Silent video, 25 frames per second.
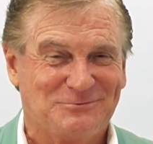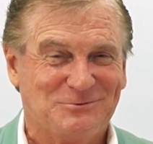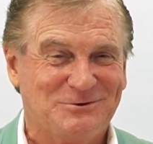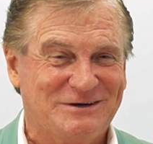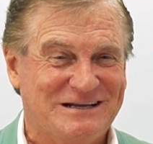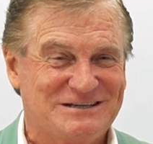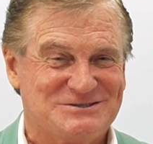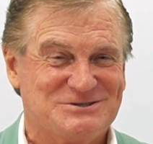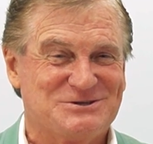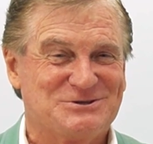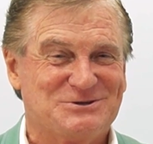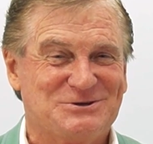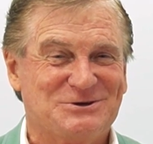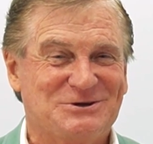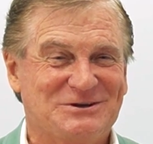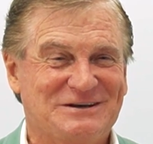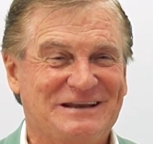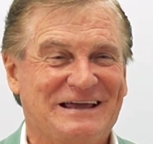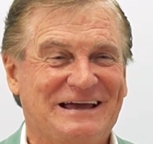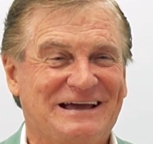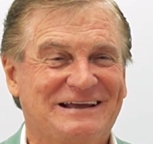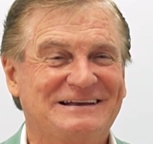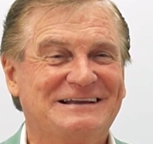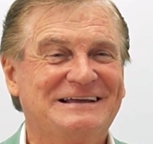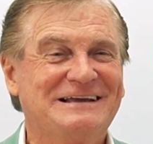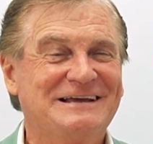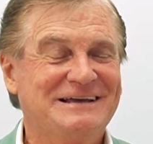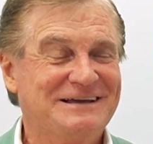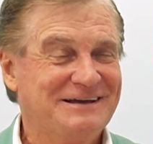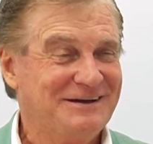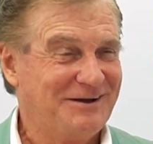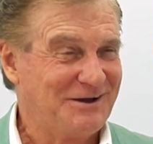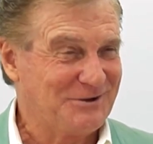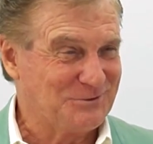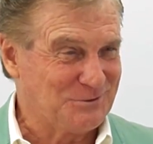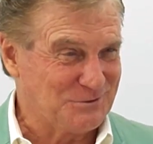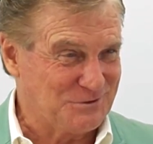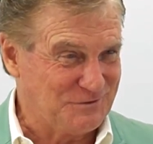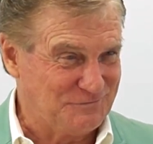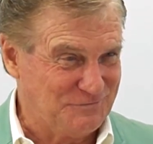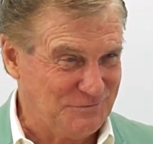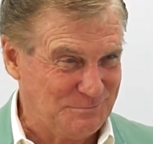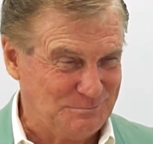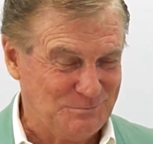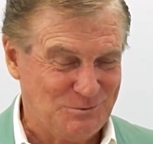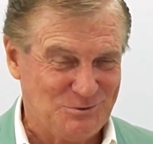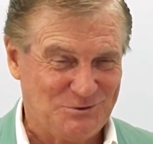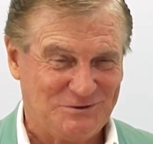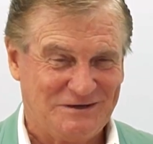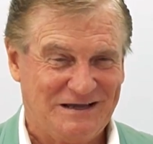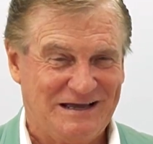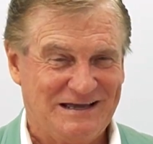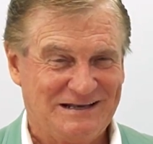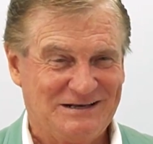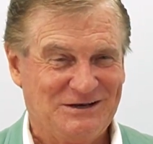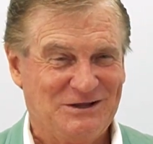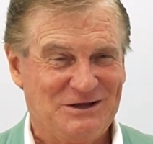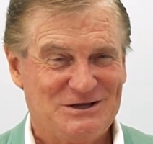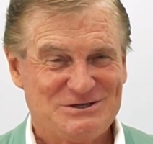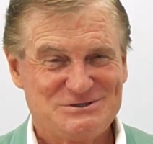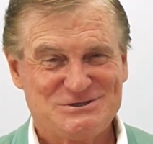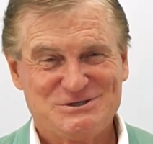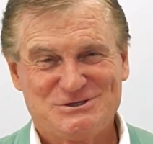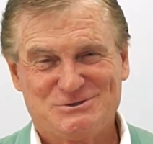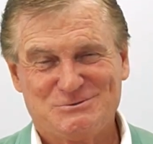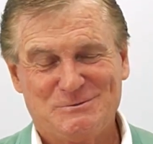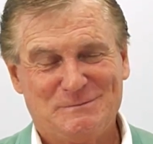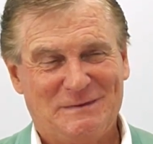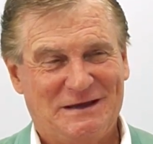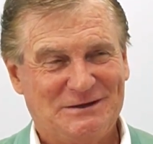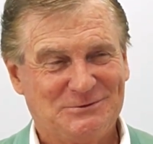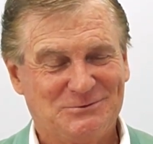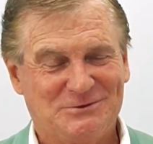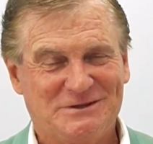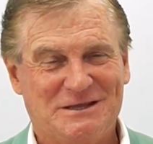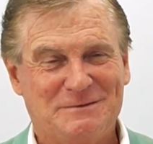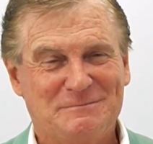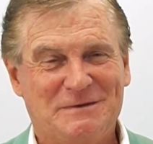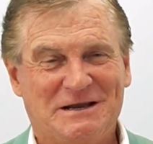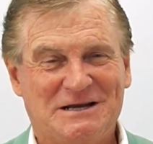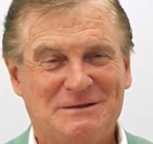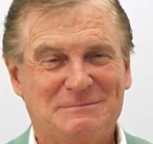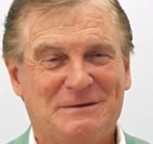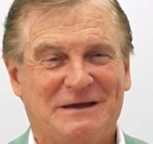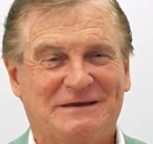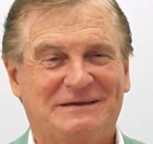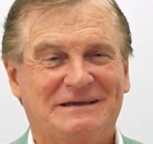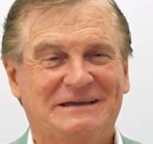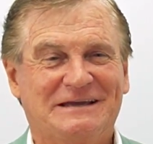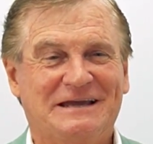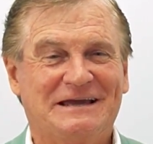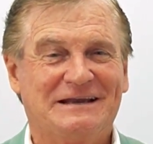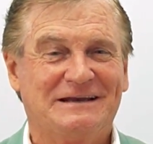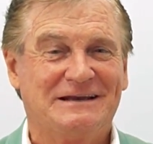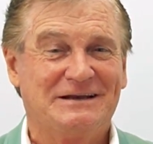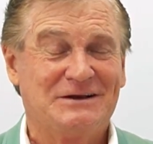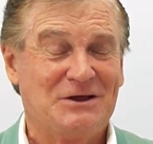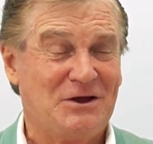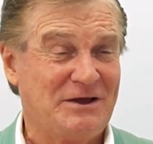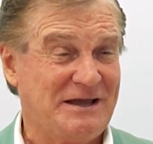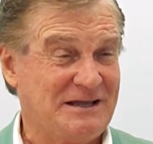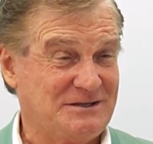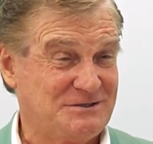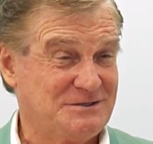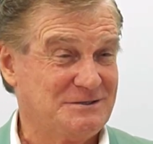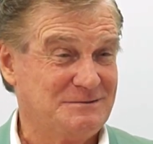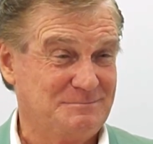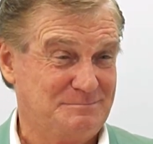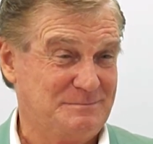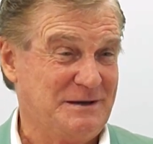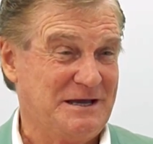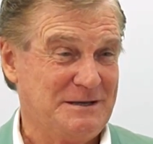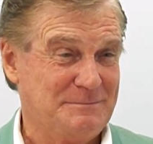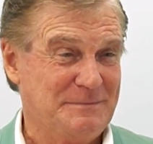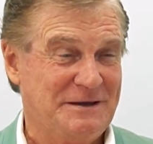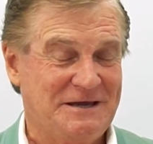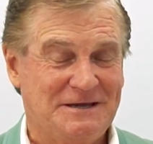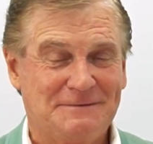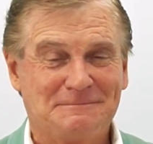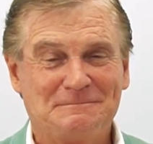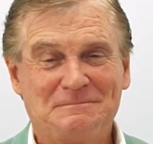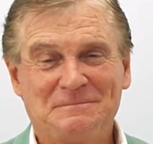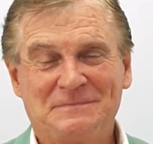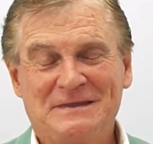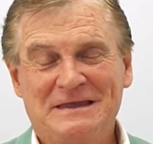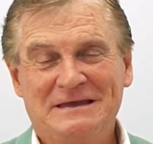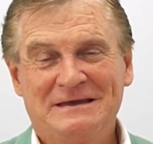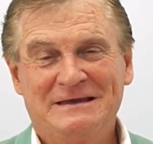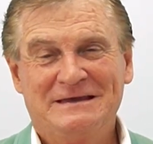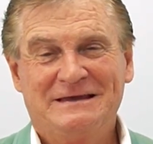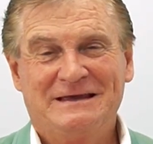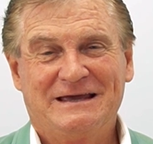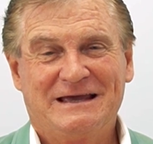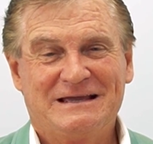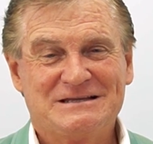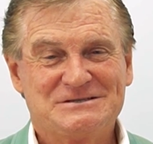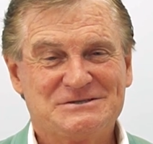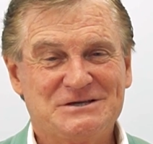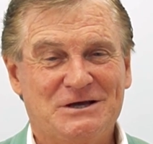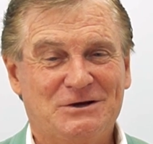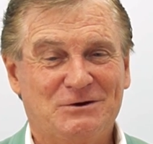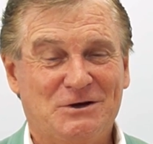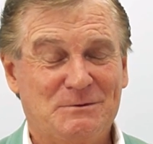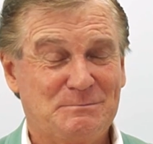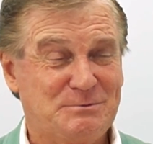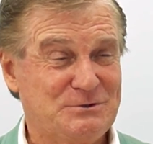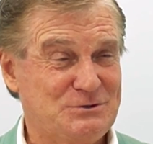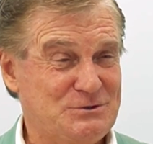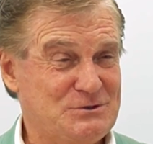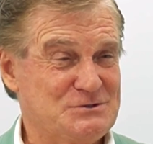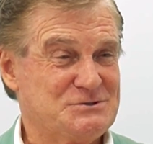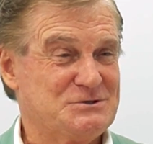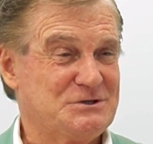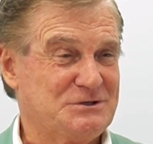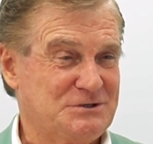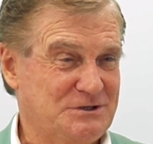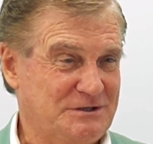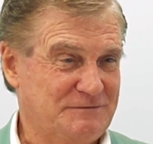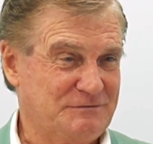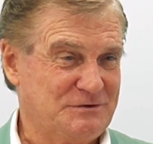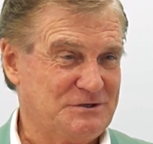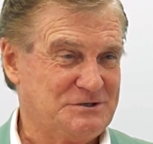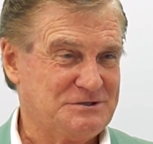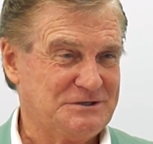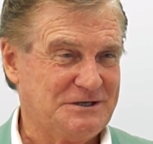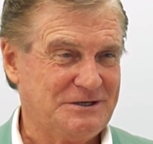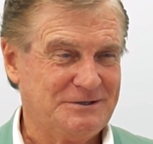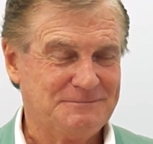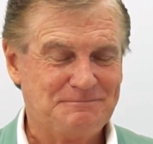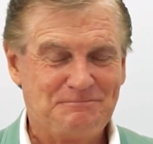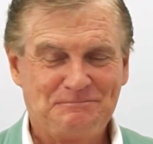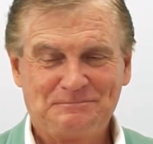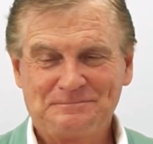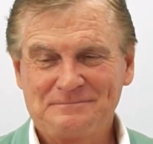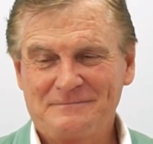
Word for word: Well, as it turned out, I got the football card license. We made all that money back again, and I had to pay back. And so I produced a TV show.